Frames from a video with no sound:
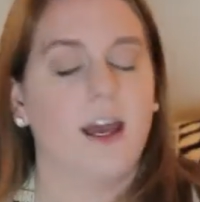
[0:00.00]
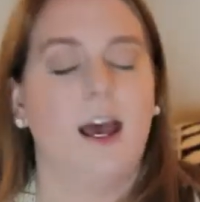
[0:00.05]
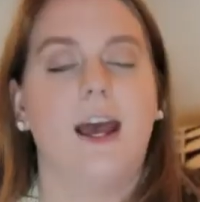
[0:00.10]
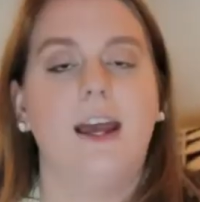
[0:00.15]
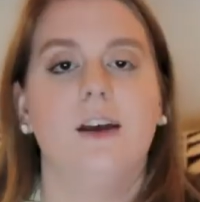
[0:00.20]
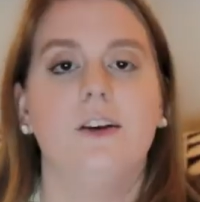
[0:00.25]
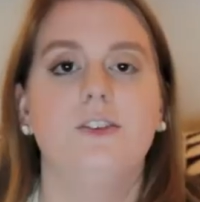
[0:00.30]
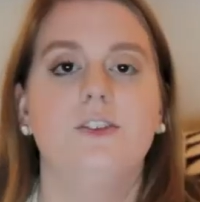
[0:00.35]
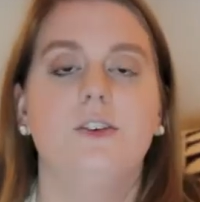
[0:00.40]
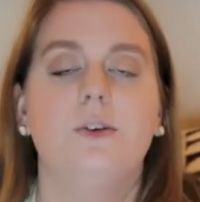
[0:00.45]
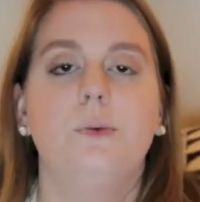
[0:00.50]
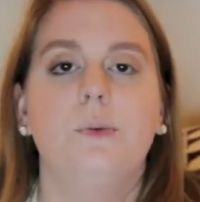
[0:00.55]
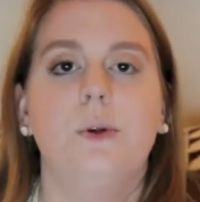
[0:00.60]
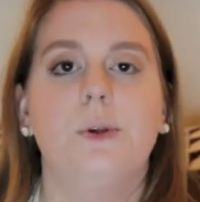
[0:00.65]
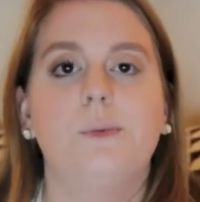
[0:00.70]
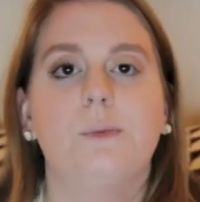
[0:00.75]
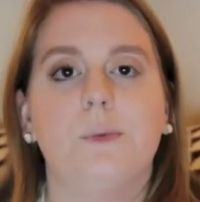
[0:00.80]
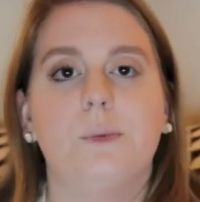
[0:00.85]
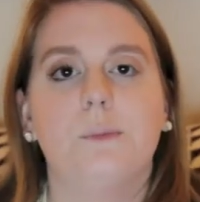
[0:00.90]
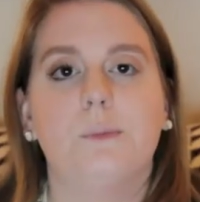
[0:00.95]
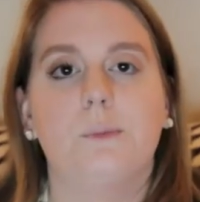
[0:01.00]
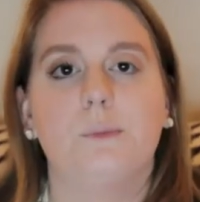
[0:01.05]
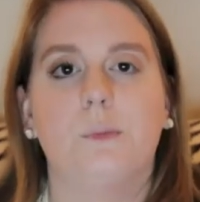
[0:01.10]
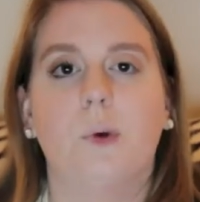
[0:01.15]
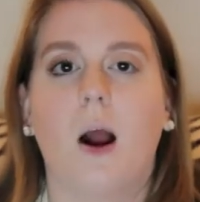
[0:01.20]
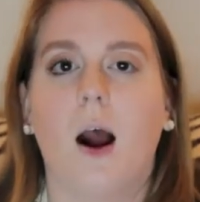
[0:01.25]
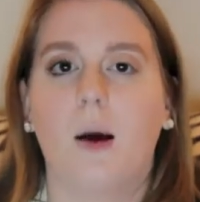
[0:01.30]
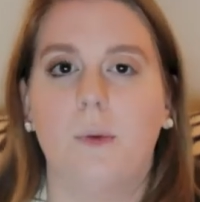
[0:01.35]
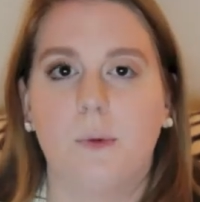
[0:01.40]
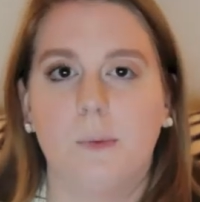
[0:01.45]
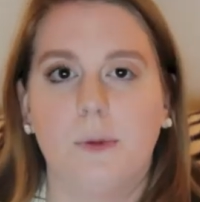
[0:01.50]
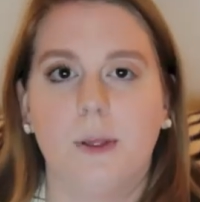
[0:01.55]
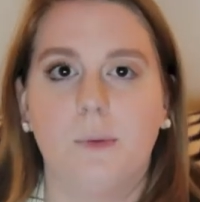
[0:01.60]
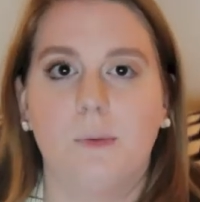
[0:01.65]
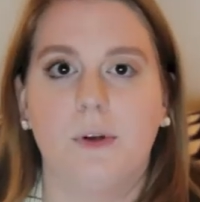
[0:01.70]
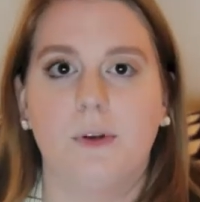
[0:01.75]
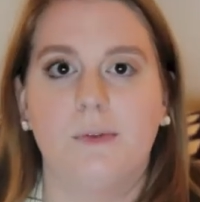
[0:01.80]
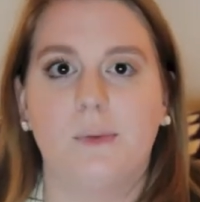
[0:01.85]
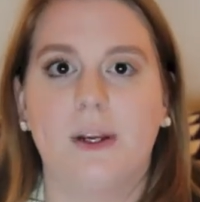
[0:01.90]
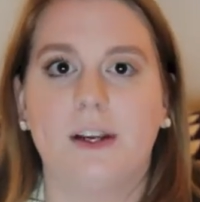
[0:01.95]
I also probably
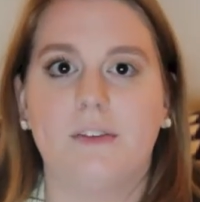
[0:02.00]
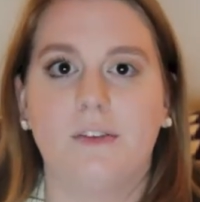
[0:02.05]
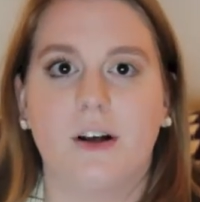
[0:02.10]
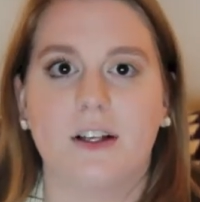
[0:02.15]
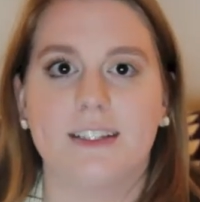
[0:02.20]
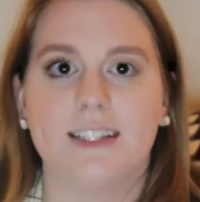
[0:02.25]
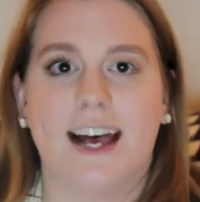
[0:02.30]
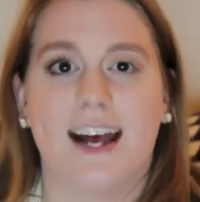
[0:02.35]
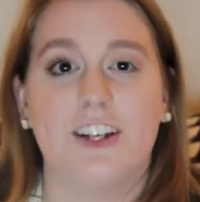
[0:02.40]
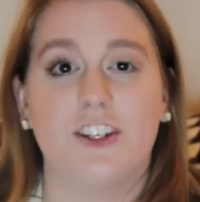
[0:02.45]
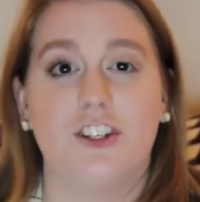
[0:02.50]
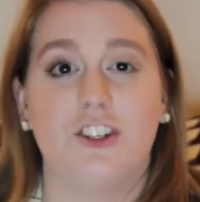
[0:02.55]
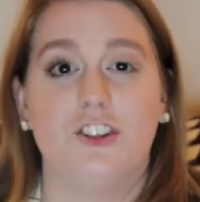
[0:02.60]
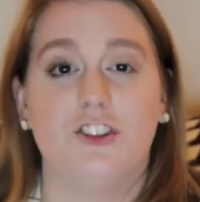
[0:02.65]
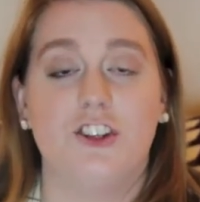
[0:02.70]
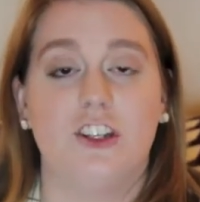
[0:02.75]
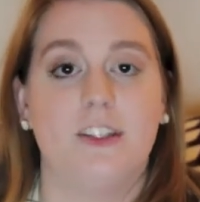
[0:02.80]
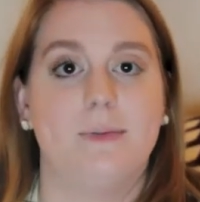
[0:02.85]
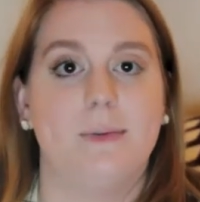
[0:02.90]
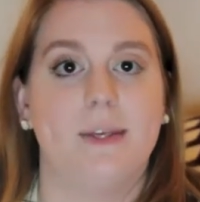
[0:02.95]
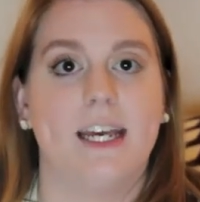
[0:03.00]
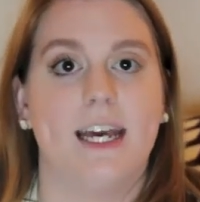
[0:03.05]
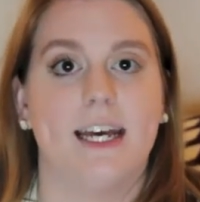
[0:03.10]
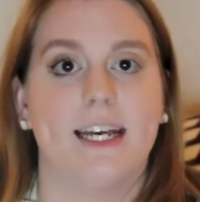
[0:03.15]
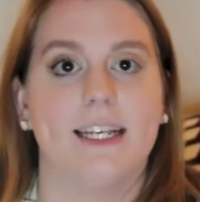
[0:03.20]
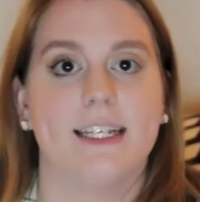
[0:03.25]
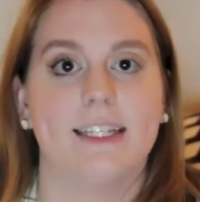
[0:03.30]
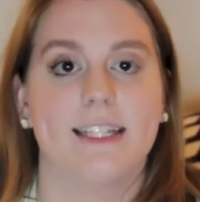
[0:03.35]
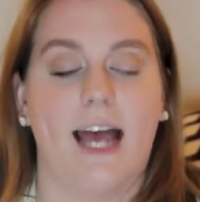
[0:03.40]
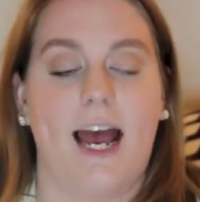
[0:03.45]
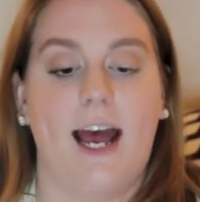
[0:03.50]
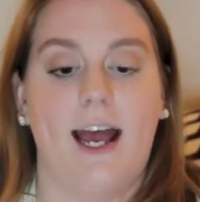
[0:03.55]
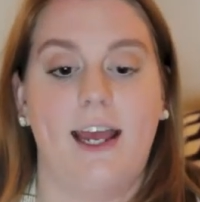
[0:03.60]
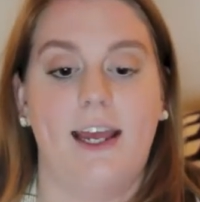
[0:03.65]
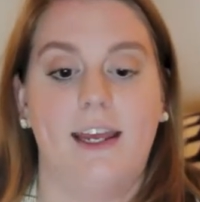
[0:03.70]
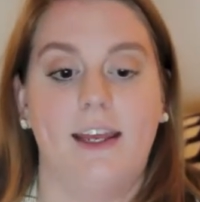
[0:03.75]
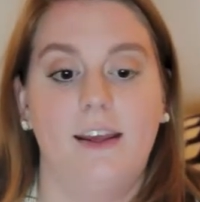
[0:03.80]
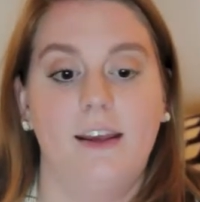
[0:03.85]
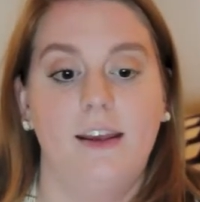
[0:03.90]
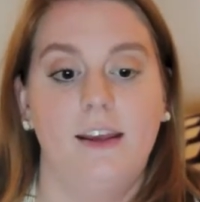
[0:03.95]
wouldn't wear false lashes just because
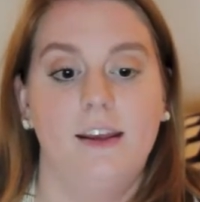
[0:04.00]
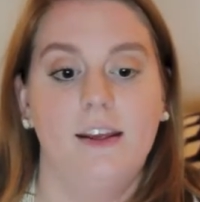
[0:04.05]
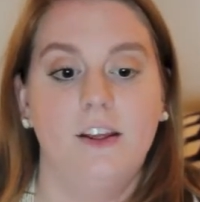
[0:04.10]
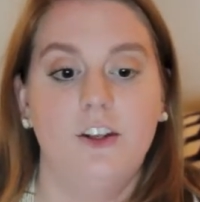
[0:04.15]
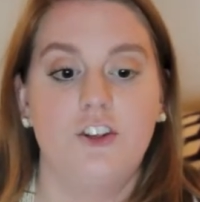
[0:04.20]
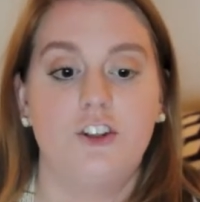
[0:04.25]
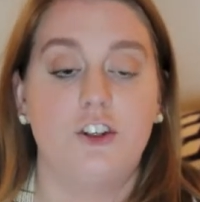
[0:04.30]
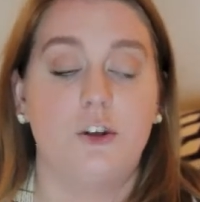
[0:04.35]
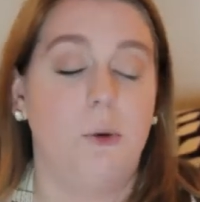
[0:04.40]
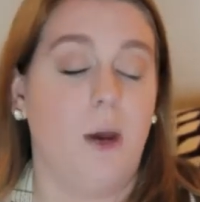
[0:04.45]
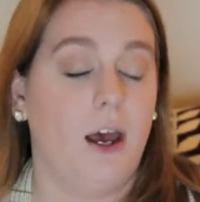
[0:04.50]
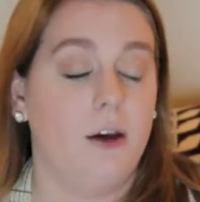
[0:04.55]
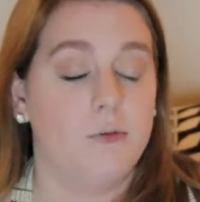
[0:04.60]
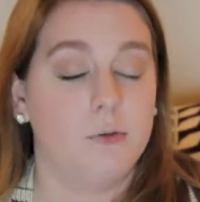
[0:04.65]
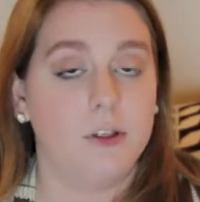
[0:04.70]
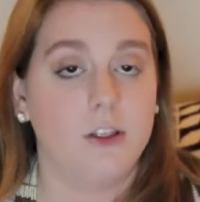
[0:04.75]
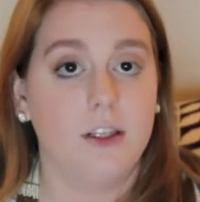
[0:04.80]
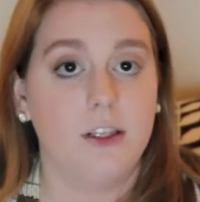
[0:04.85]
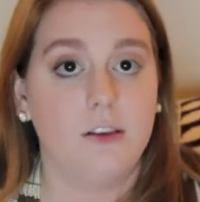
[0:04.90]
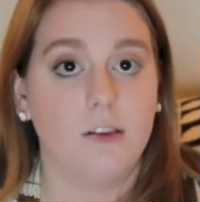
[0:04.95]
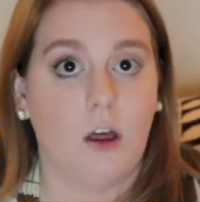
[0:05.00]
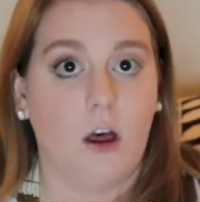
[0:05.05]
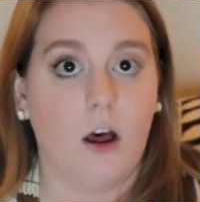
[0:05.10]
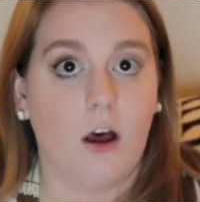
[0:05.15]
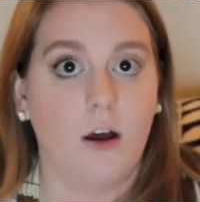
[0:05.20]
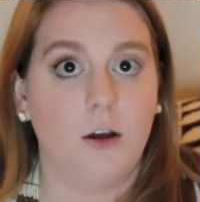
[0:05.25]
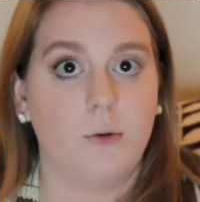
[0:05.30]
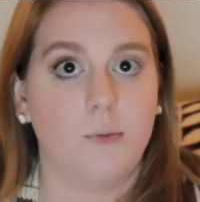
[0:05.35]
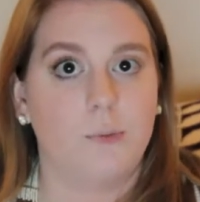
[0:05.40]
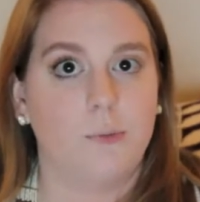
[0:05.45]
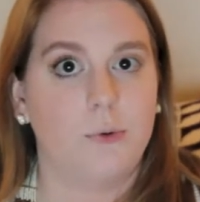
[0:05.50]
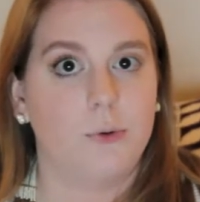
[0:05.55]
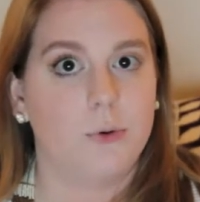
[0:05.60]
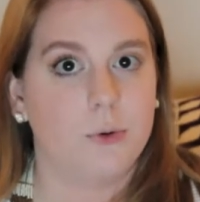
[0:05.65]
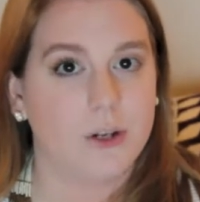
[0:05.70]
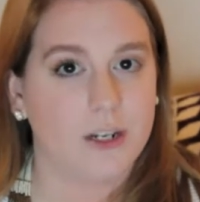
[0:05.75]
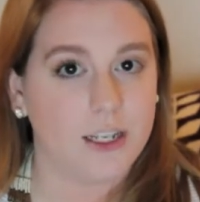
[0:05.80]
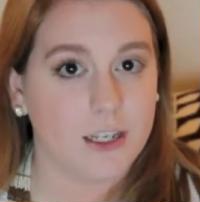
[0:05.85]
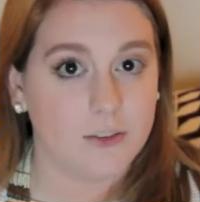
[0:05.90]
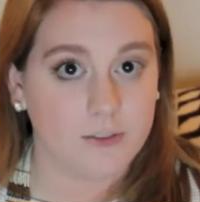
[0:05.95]
I do have really long,
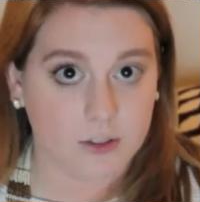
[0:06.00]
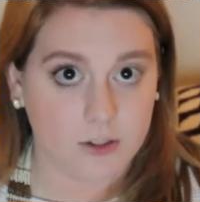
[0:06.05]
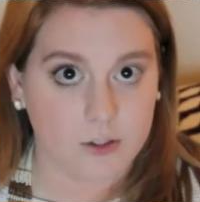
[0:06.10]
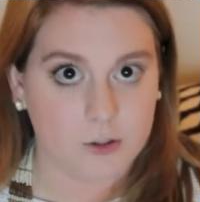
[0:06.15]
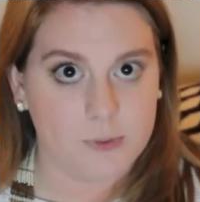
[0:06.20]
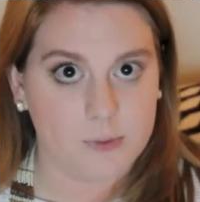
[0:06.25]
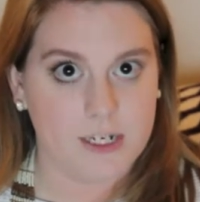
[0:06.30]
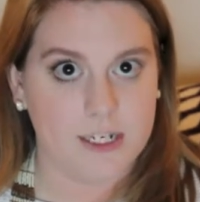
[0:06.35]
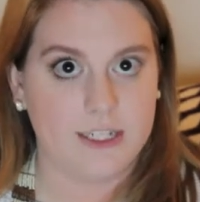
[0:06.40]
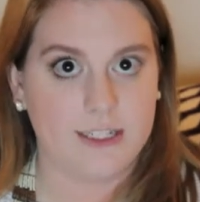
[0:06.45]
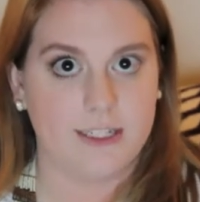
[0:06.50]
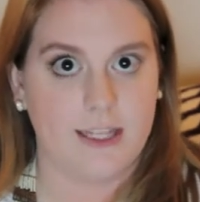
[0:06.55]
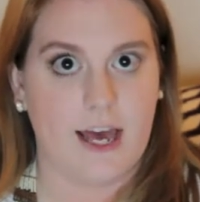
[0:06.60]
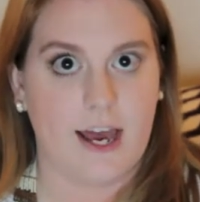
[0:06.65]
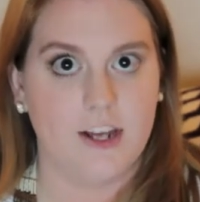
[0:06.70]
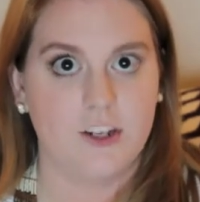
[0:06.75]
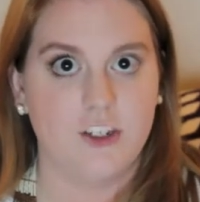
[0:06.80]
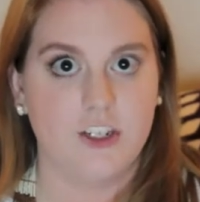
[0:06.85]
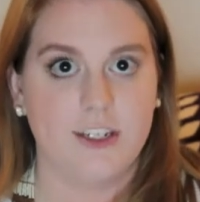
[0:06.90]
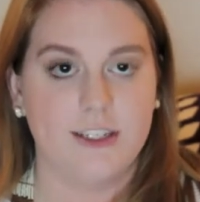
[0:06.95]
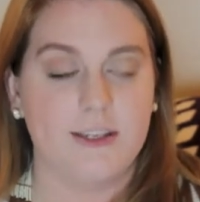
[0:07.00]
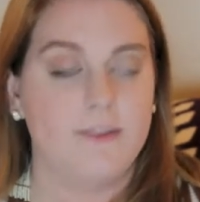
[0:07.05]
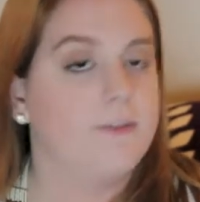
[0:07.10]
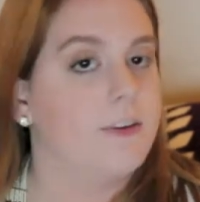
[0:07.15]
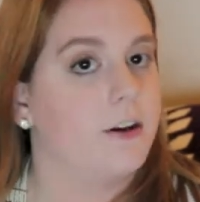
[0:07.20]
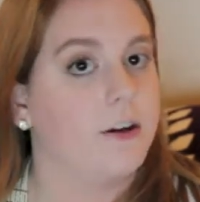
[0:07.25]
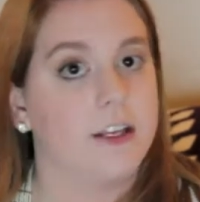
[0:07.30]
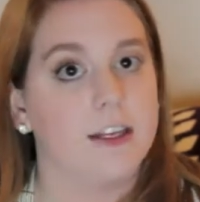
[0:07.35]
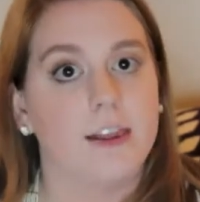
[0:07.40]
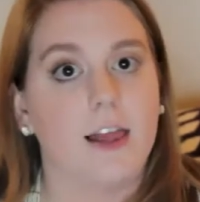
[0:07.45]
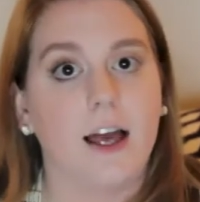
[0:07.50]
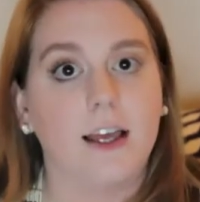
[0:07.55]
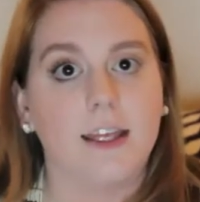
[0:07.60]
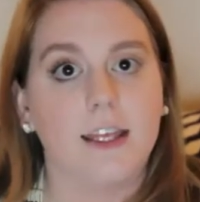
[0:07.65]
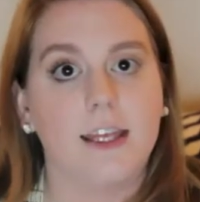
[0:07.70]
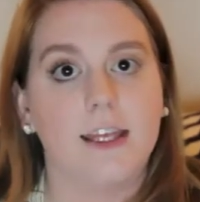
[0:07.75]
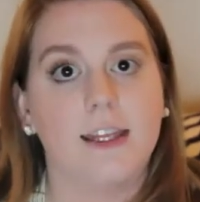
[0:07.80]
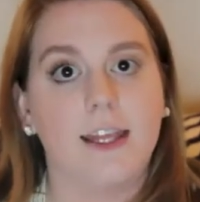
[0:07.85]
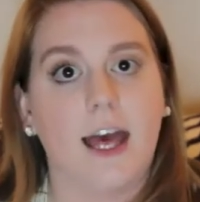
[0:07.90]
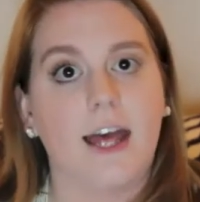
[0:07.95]
pretty voluminous lashes. I'm very
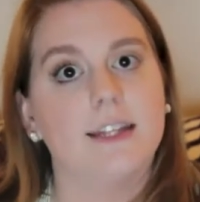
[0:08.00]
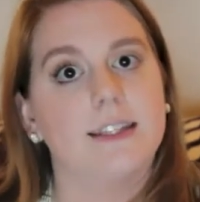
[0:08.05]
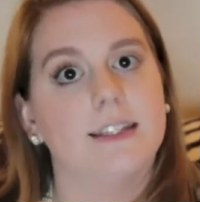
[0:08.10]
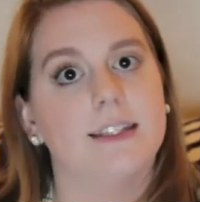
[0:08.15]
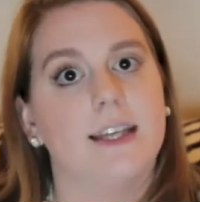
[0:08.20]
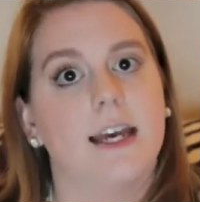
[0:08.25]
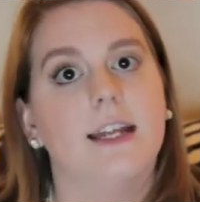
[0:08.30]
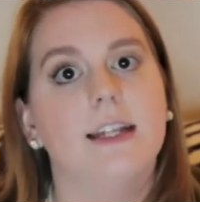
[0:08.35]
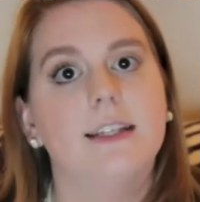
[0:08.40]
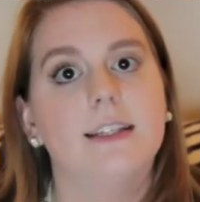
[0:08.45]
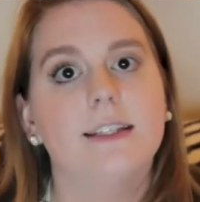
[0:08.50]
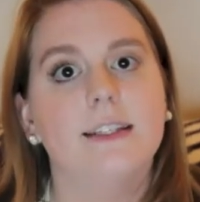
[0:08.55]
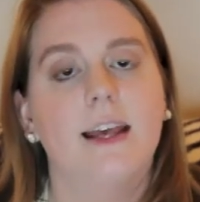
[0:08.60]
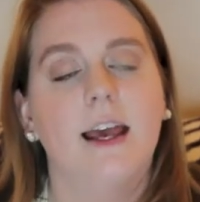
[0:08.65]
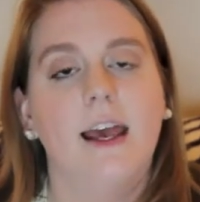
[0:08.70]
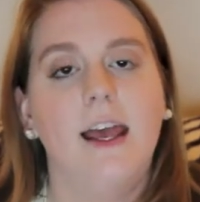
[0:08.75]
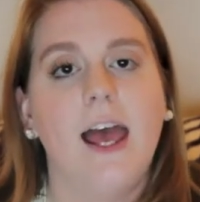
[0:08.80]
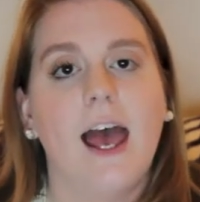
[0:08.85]
lucky in that sense.